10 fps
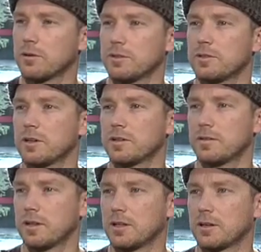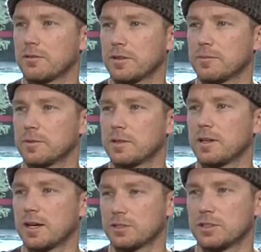We started selling our films to
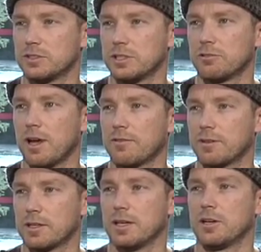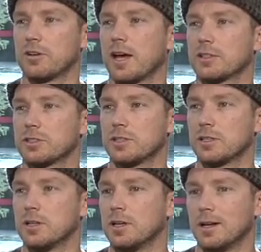National Geographic International,